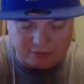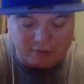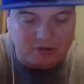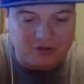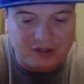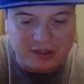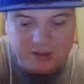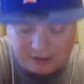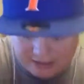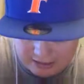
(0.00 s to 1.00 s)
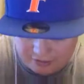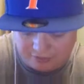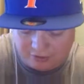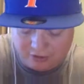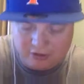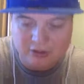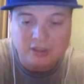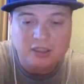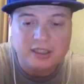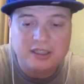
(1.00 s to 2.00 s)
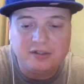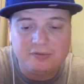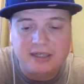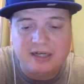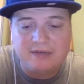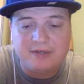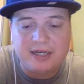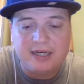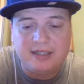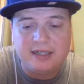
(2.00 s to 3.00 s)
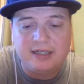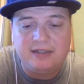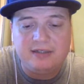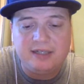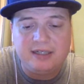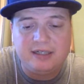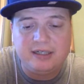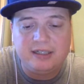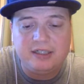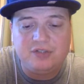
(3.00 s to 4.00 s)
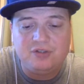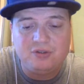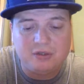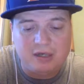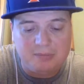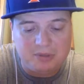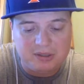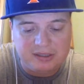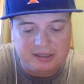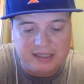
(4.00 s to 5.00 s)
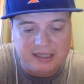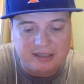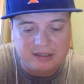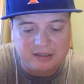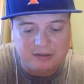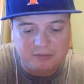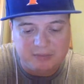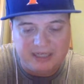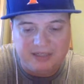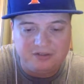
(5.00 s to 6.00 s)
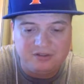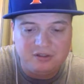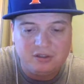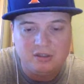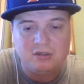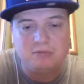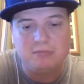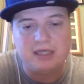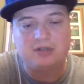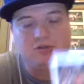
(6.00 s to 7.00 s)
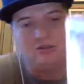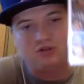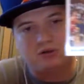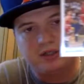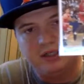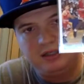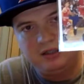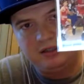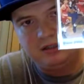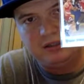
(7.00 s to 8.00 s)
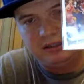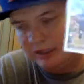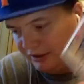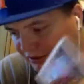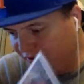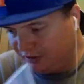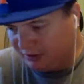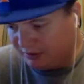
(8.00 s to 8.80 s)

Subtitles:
almost done here, guys. Is we have a 1992 Upper Deck base Michael Jordan. Nice.